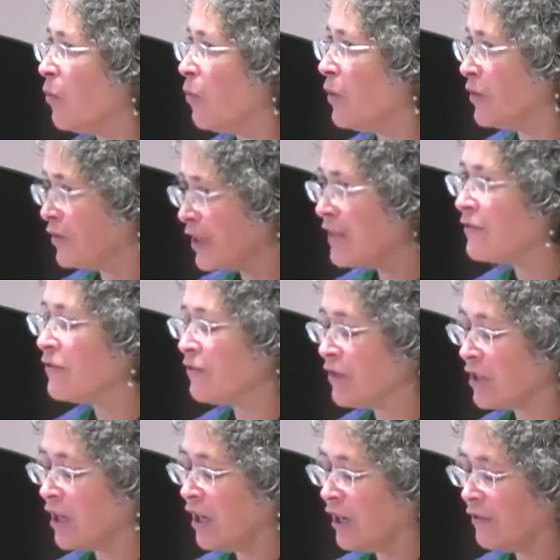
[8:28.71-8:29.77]
will never
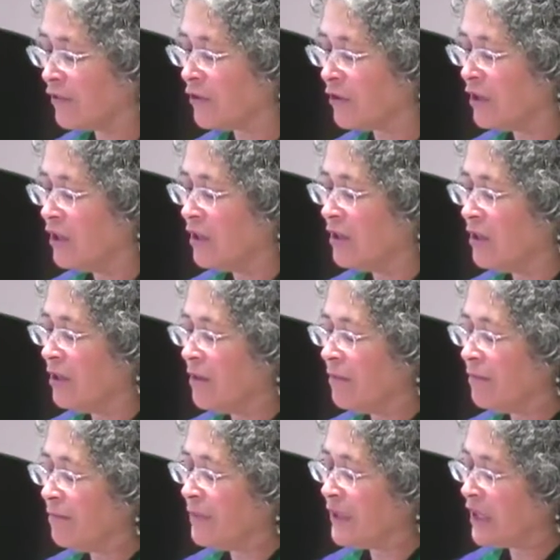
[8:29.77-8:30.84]
recover
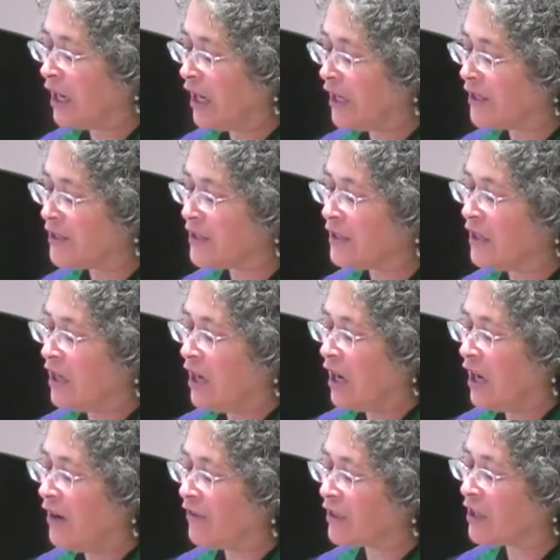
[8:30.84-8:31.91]
because
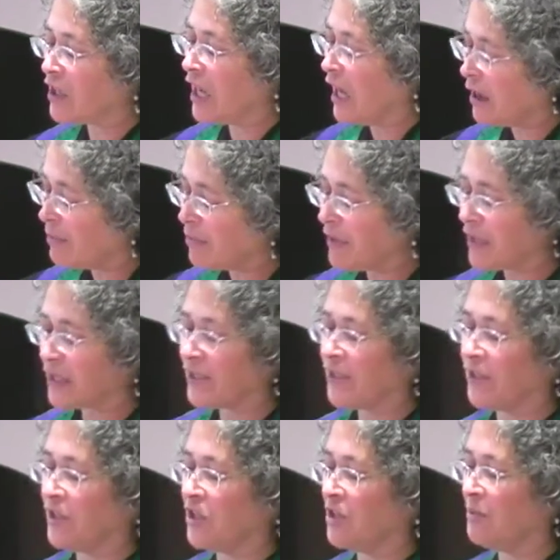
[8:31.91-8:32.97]
of a complex
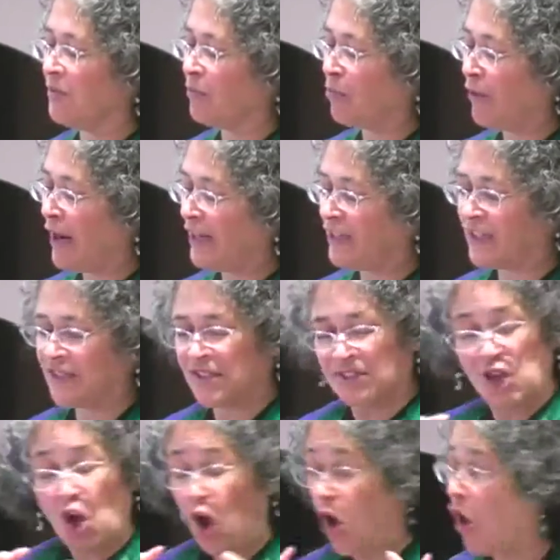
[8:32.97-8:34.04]
system of
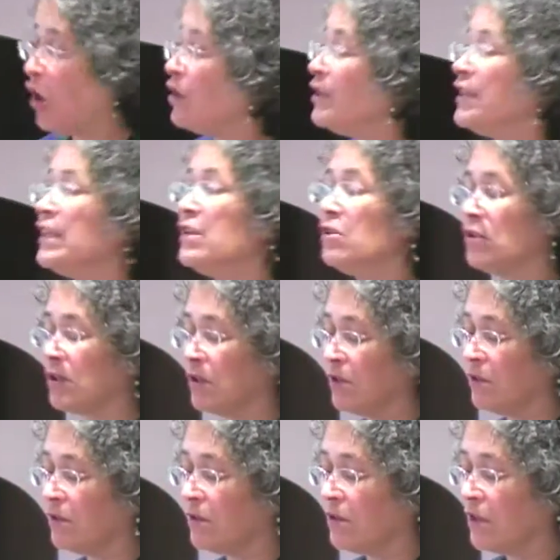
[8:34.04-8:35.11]
practices, all
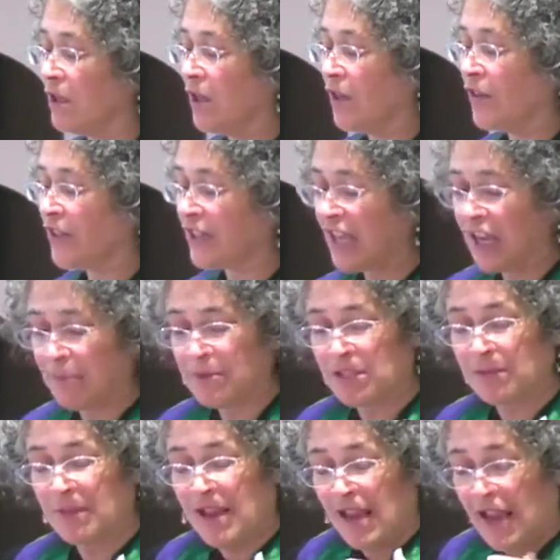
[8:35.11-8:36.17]
legal, that
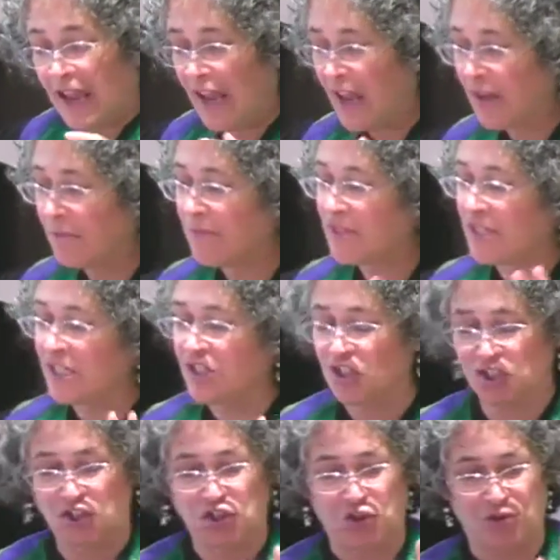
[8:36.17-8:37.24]
kept them hemmed
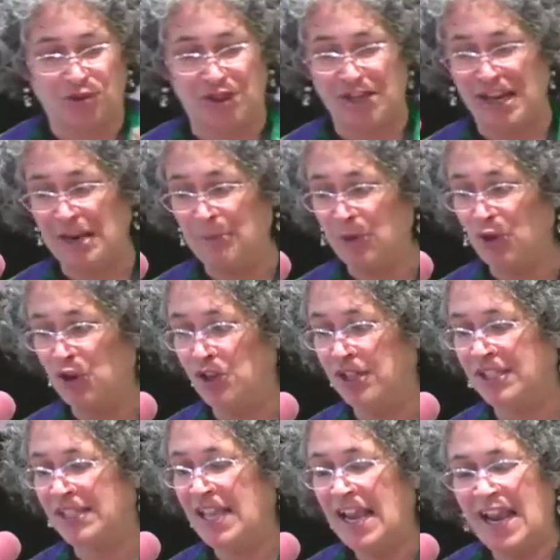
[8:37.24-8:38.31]
into certain
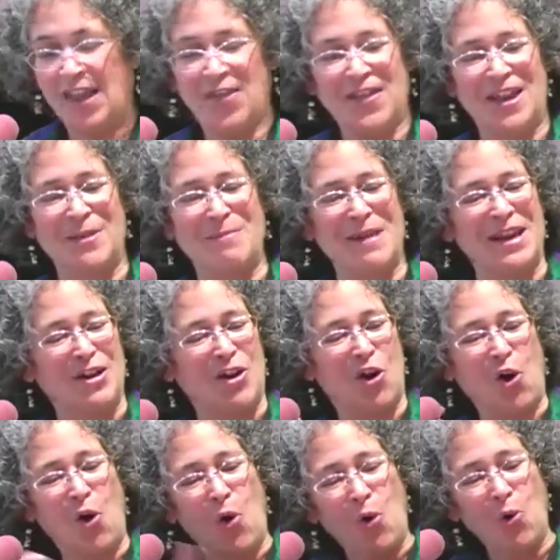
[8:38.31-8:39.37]
neighborhoods and then made a
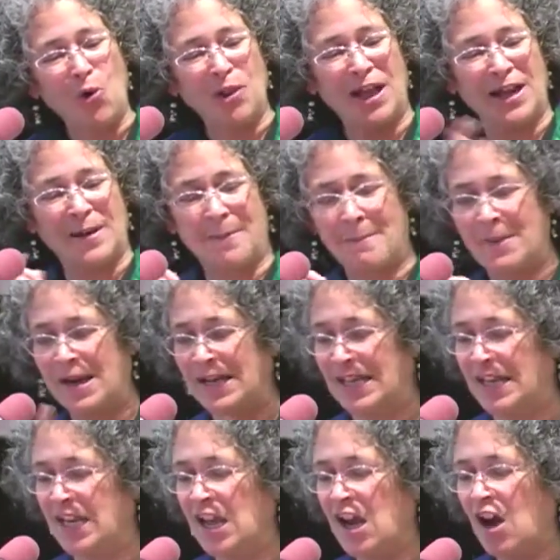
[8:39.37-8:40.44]
whole lot of
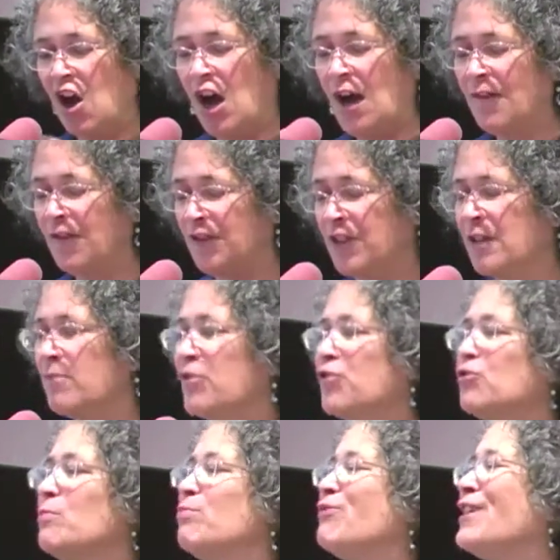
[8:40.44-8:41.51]
money off of them
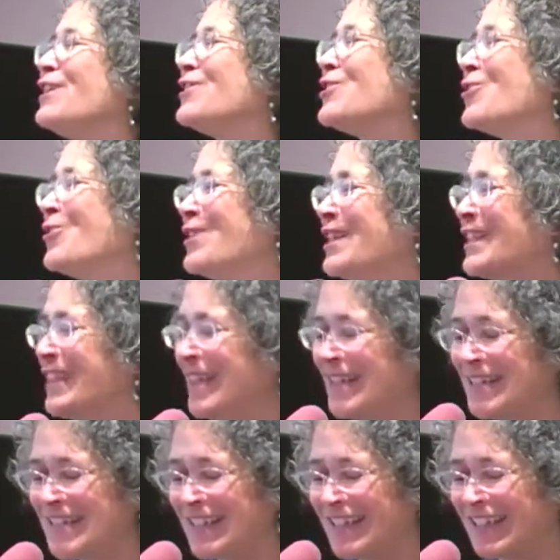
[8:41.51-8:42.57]
through predatory
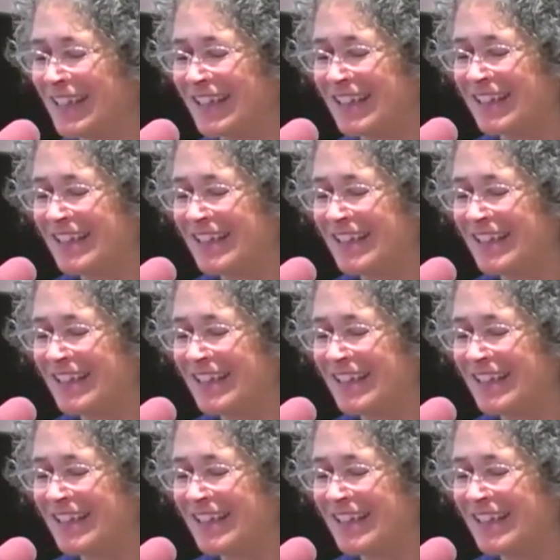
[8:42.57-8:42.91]
lending.